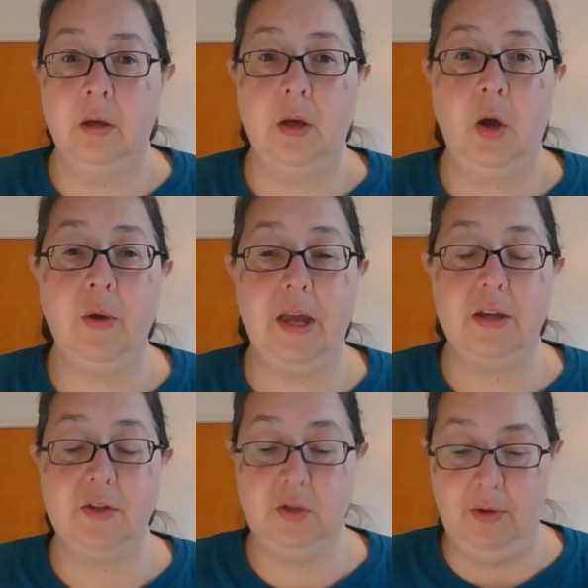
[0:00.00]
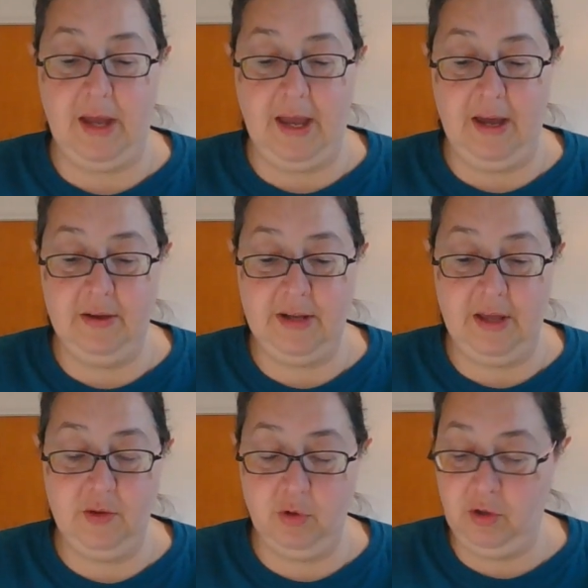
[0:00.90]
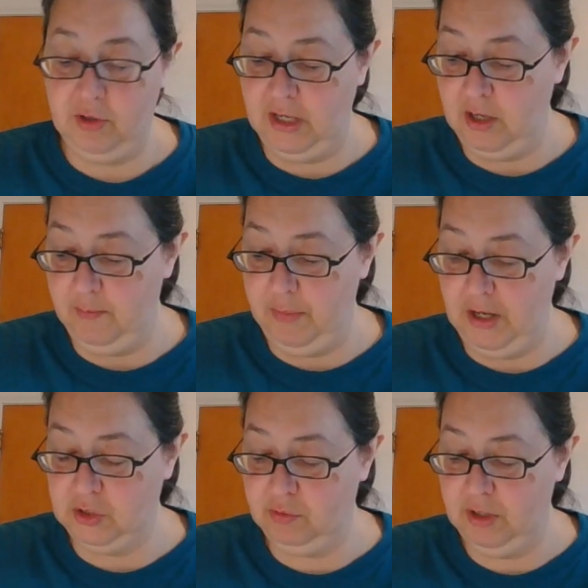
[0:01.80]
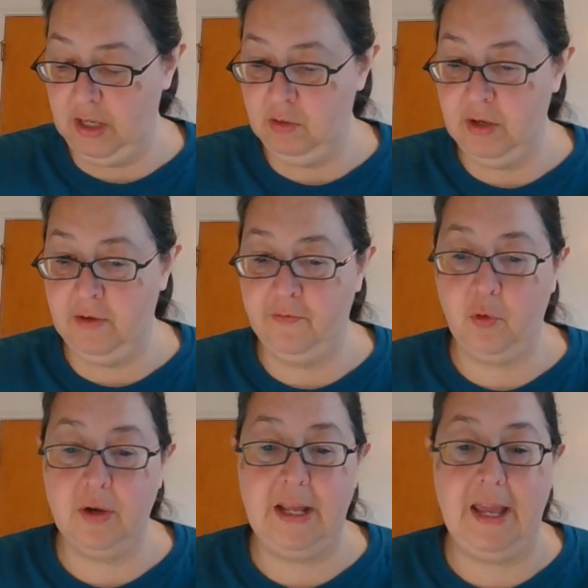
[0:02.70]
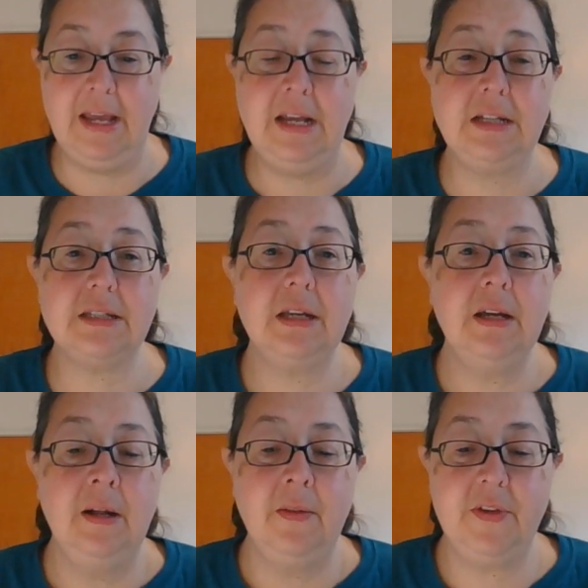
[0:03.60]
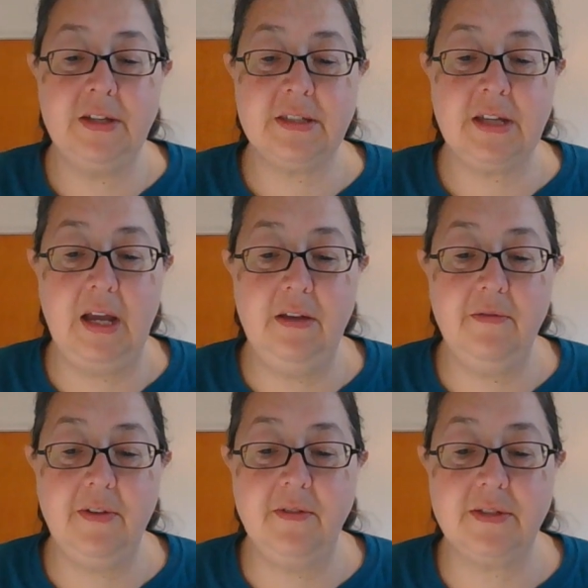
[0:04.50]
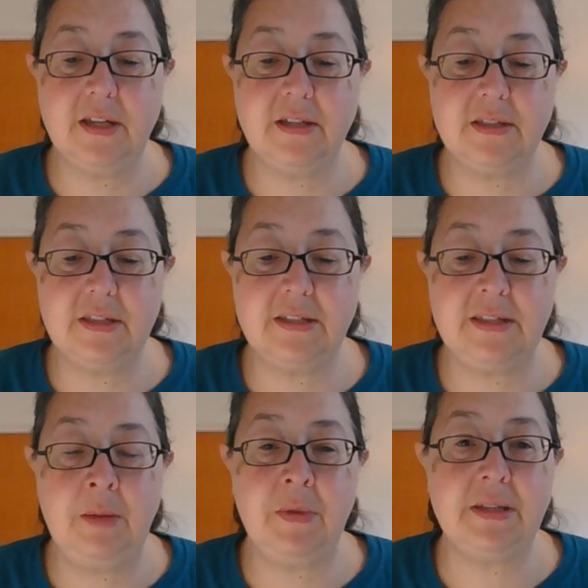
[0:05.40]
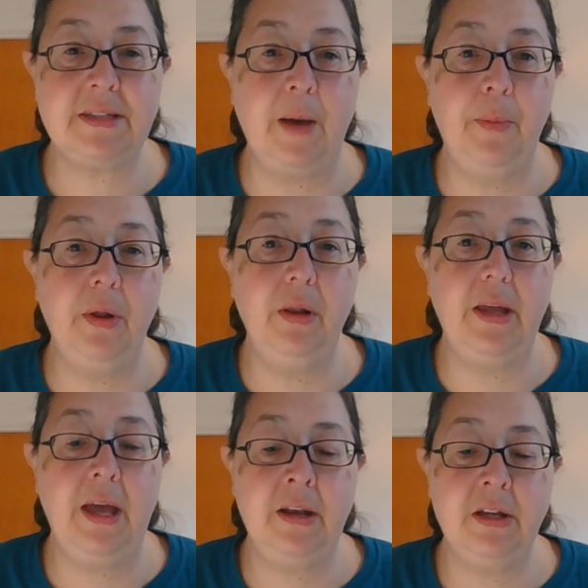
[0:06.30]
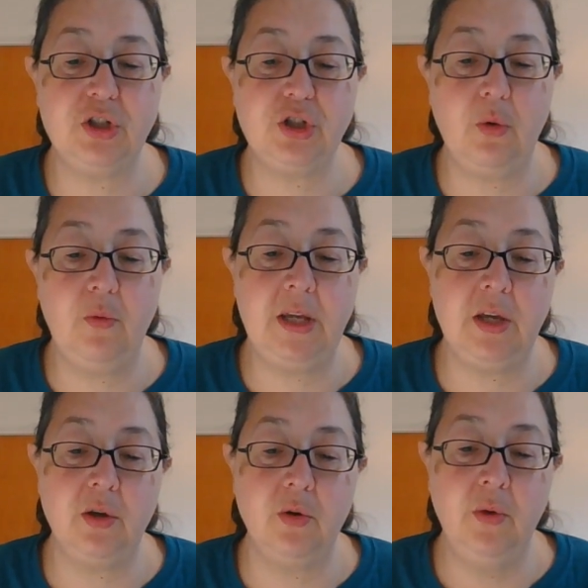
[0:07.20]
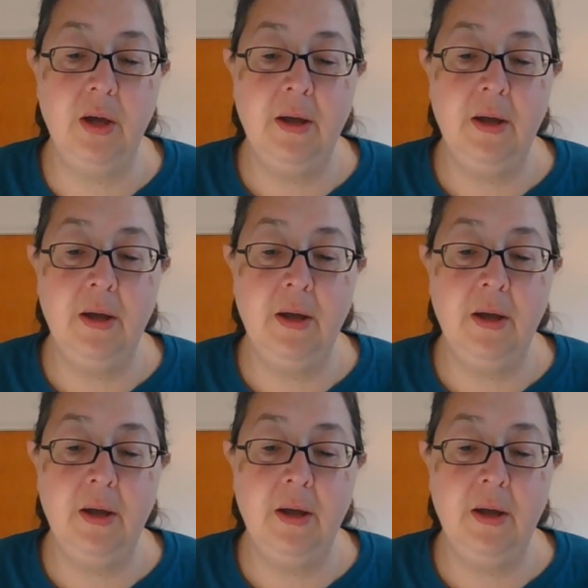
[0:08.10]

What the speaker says: Okay, so now that we're looking at page 348, this kind of gives us the same example, and it's showing you